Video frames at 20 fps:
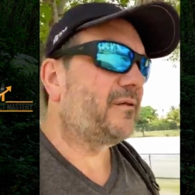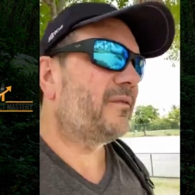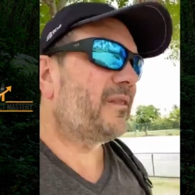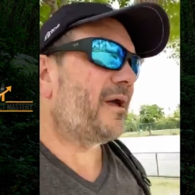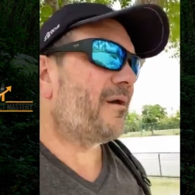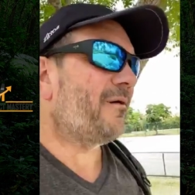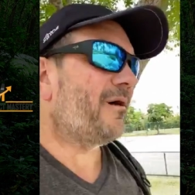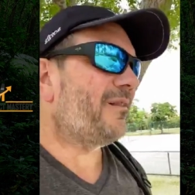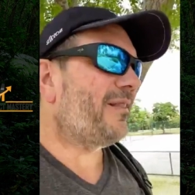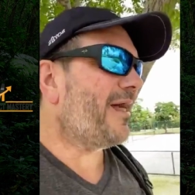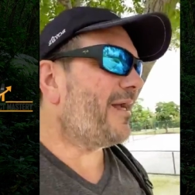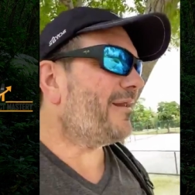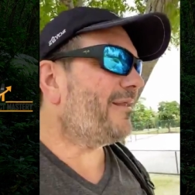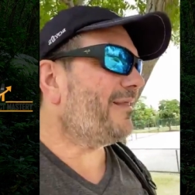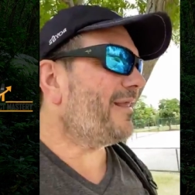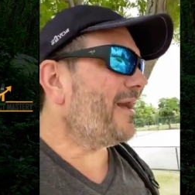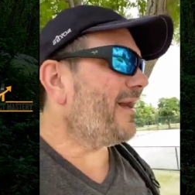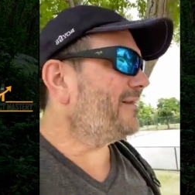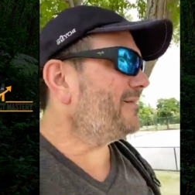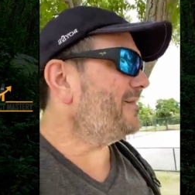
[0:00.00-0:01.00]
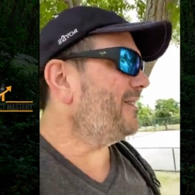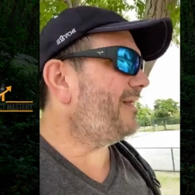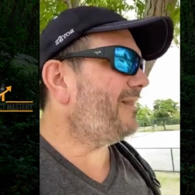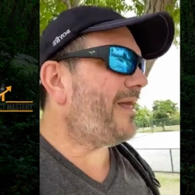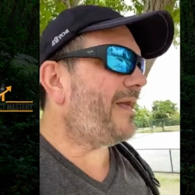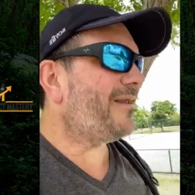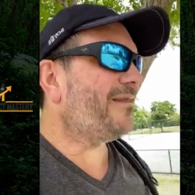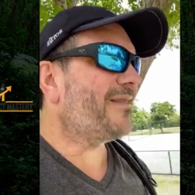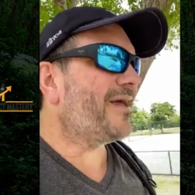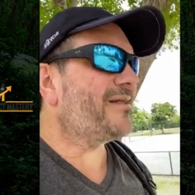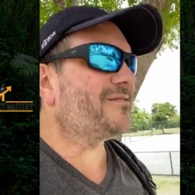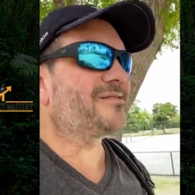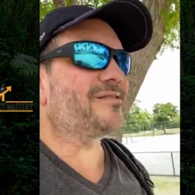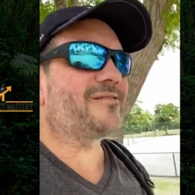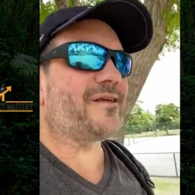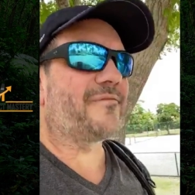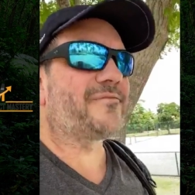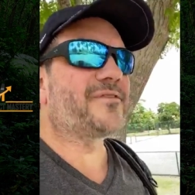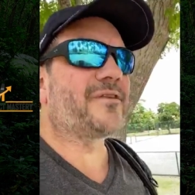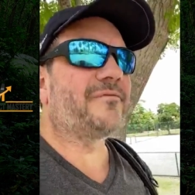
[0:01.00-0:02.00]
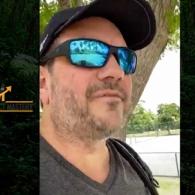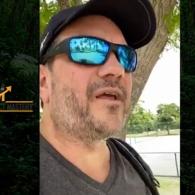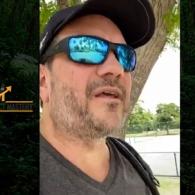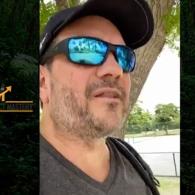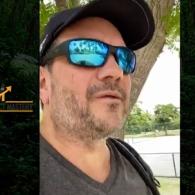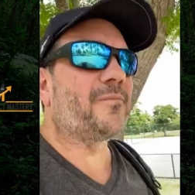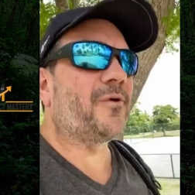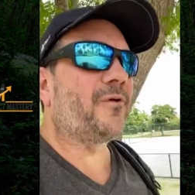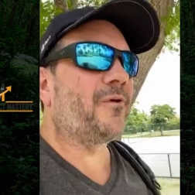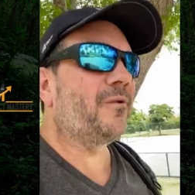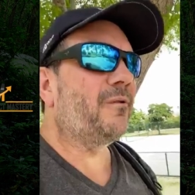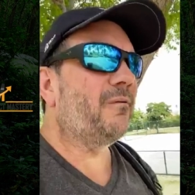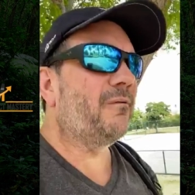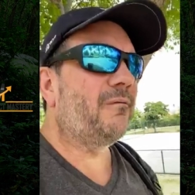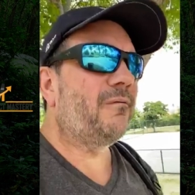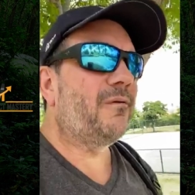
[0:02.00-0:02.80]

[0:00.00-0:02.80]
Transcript: Now, a lot of that stuff's available